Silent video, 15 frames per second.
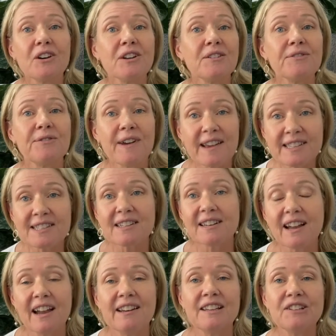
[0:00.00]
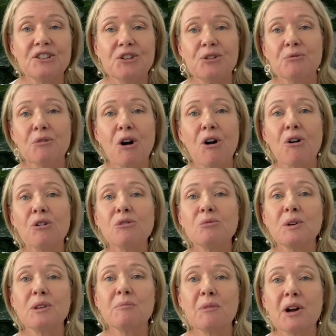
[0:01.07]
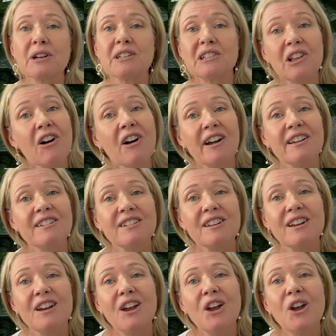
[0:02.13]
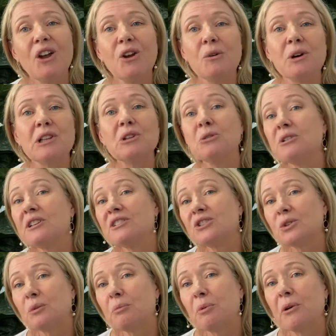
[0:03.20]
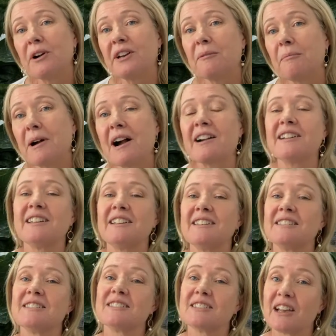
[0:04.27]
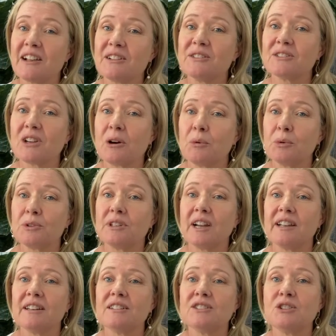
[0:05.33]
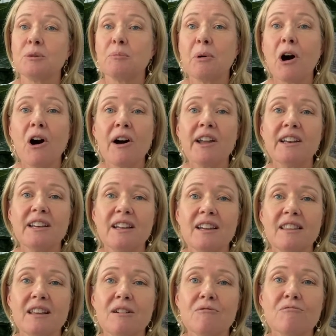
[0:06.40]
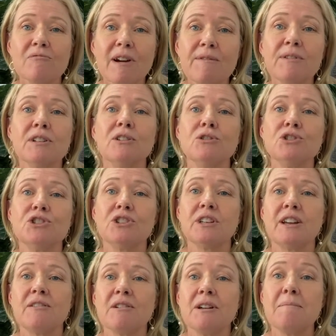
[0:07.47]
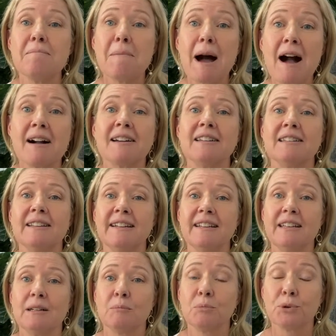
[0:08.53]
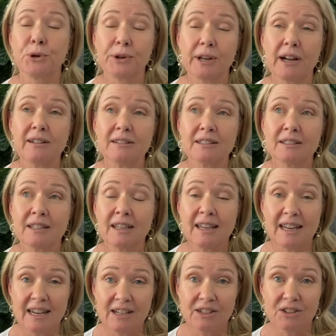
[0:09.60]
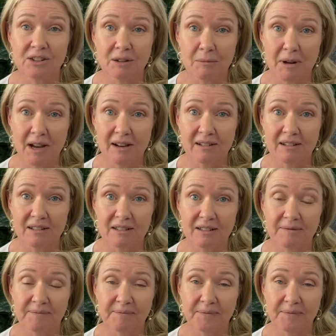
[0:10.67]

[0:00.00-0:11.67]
on a fascinating new role with my client who are looking to appoint a marketing and sales coordinator to pioneer their revolutionary market leading product into the market.